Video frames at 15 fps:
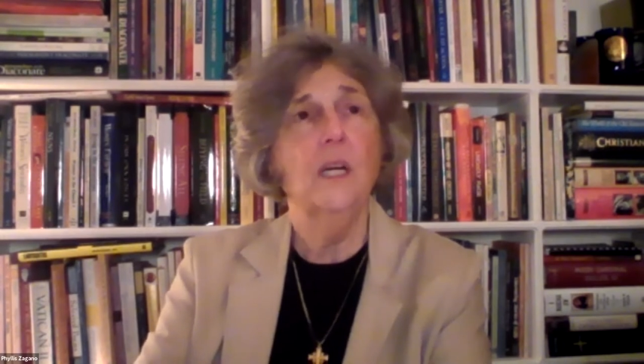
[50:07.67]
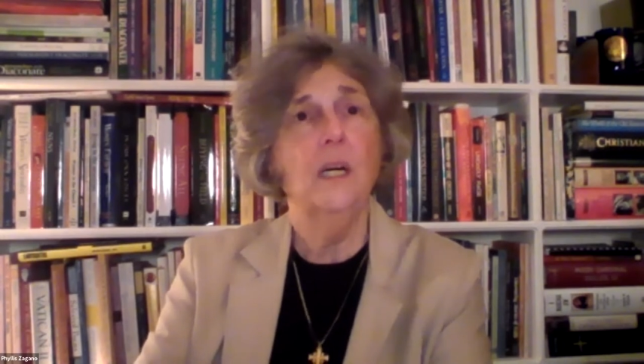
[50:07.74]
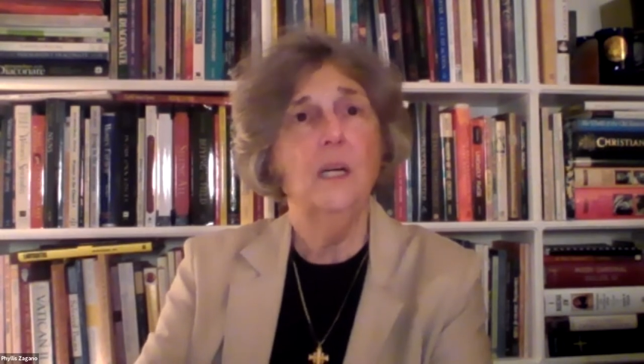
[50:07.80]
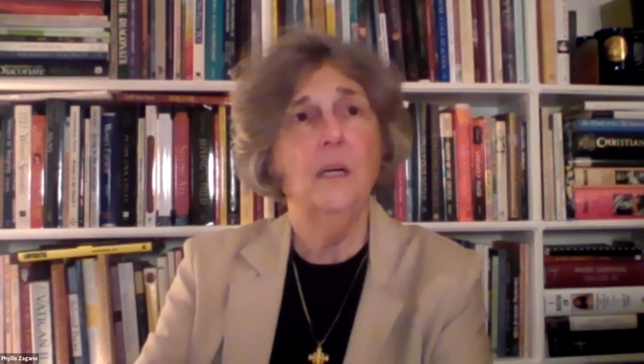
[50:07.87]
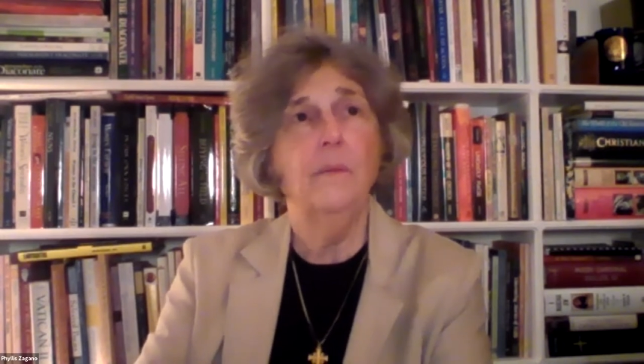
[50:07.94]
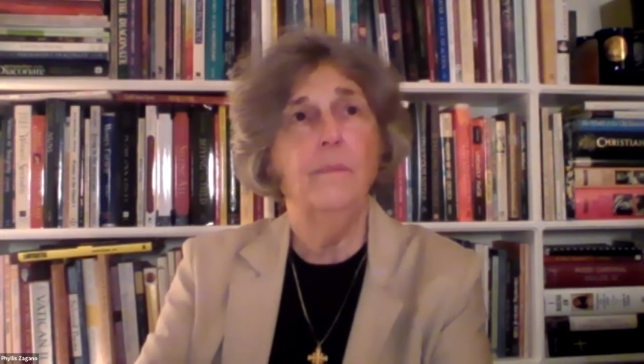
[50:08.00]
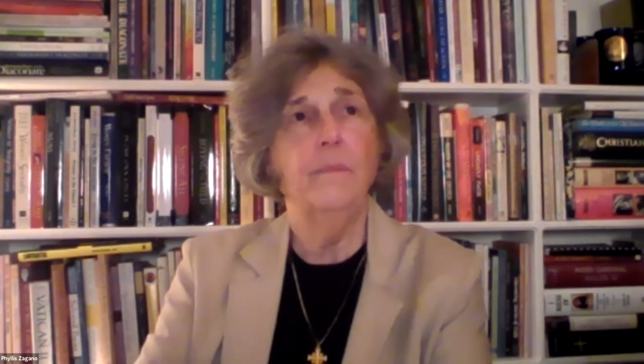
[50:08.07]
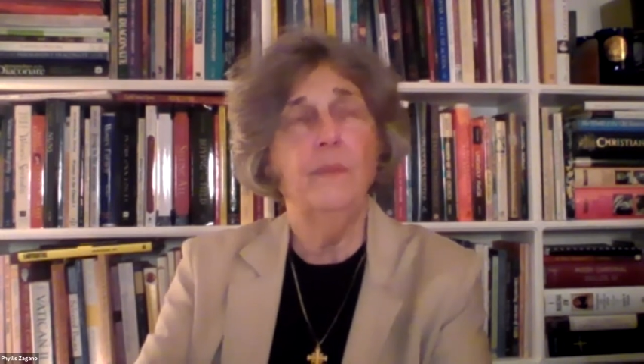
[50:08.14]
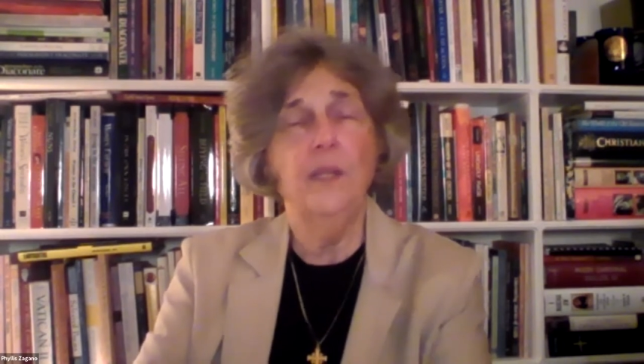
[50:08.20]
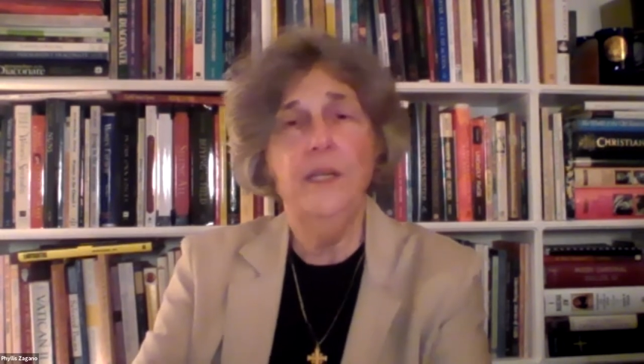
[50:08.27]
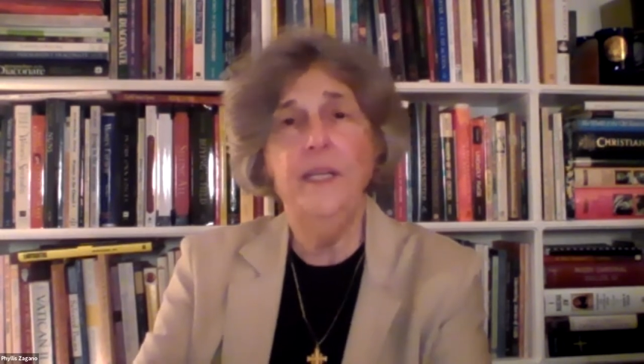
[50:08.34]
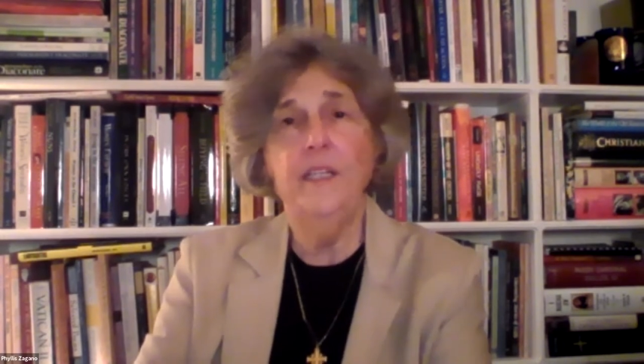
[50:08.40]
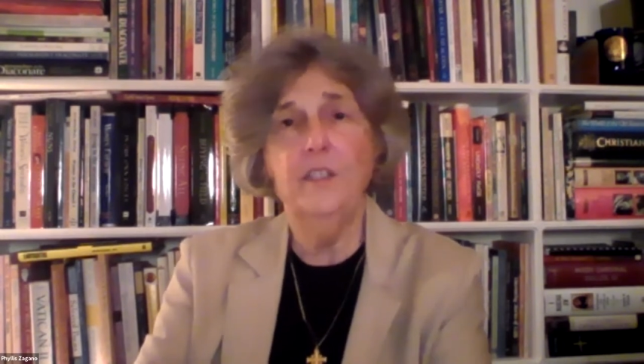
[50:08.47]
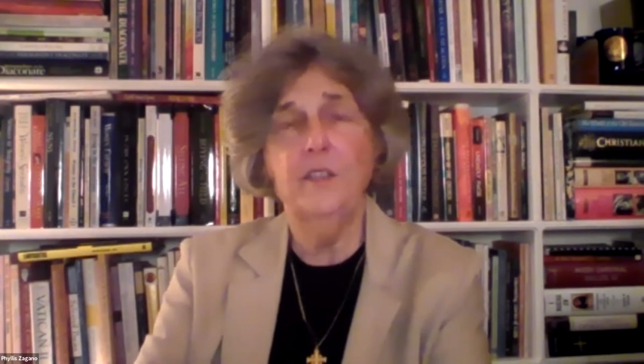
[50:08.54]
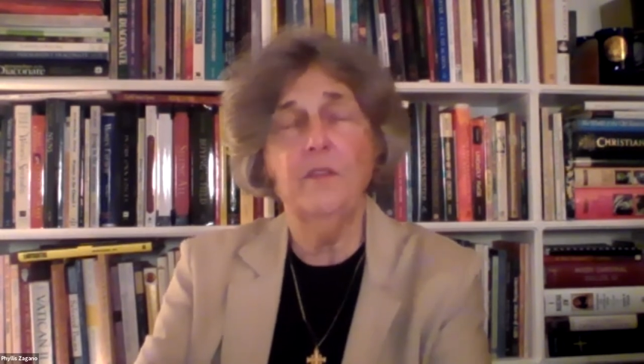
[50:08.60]
the
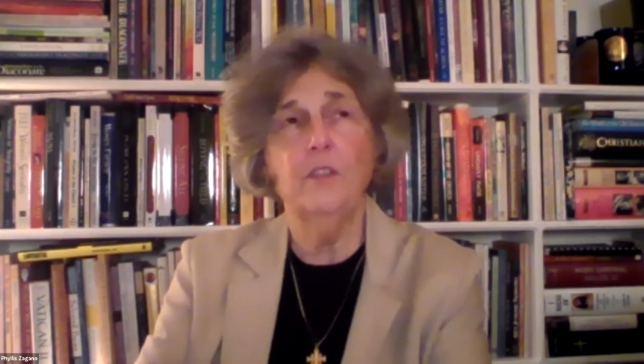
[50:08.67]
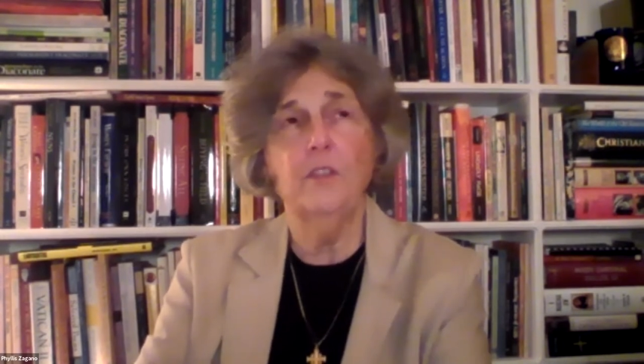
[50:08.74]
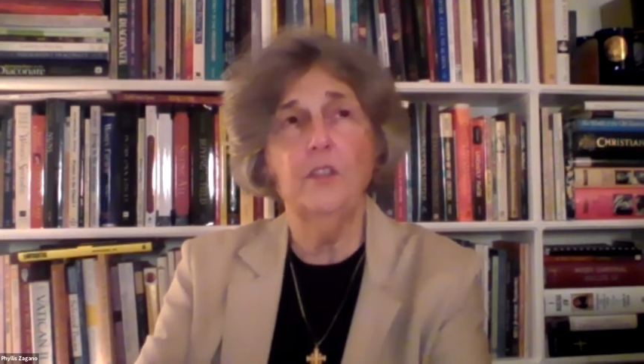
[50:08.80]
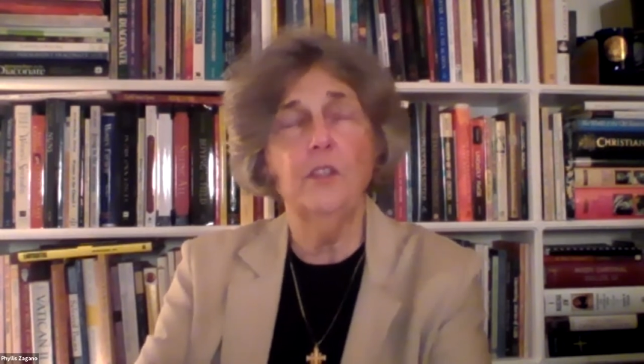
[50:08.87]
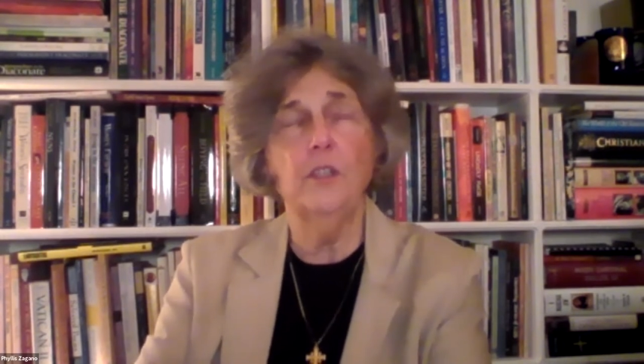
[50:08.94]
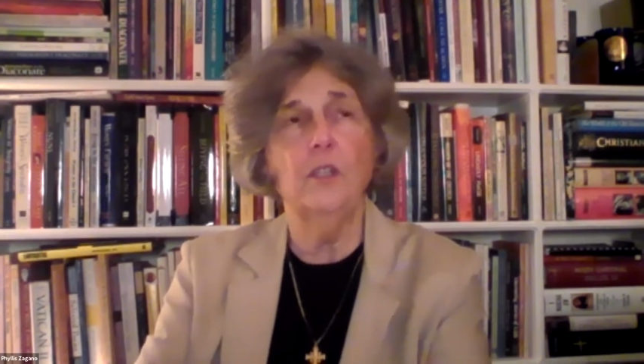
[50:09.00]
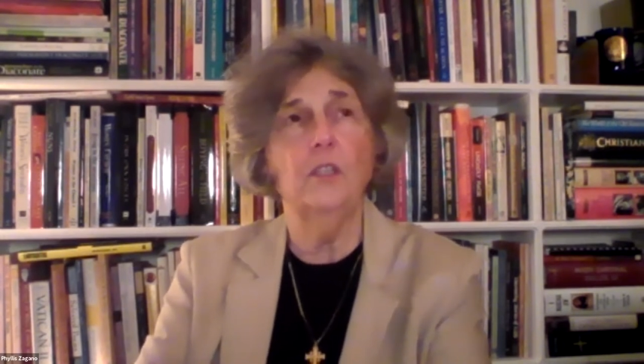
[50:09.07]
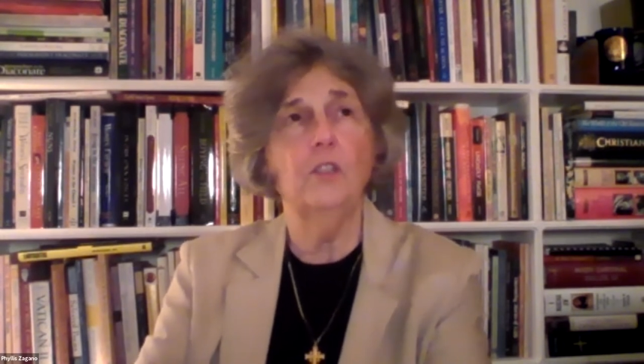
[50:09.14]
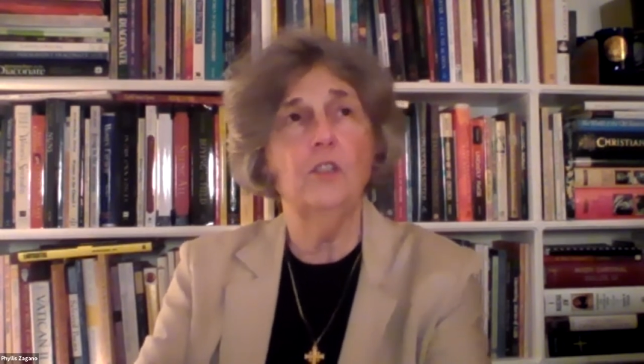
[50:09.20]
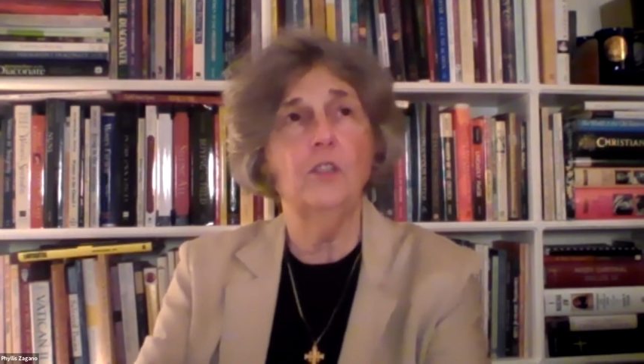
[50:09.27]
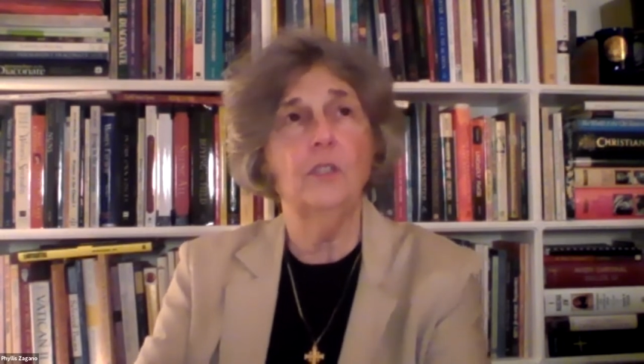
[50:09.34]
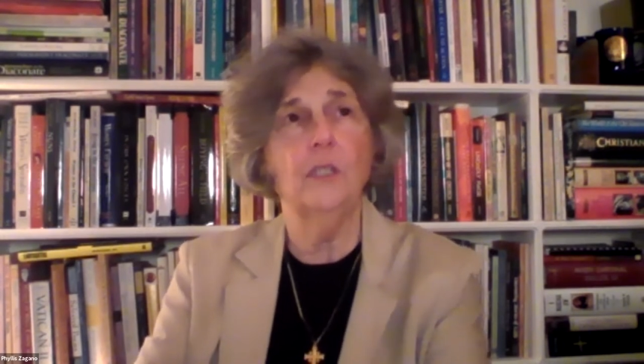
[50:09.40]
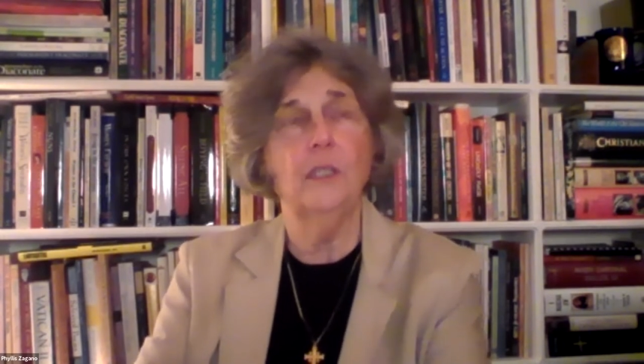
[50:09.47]
needs of the church,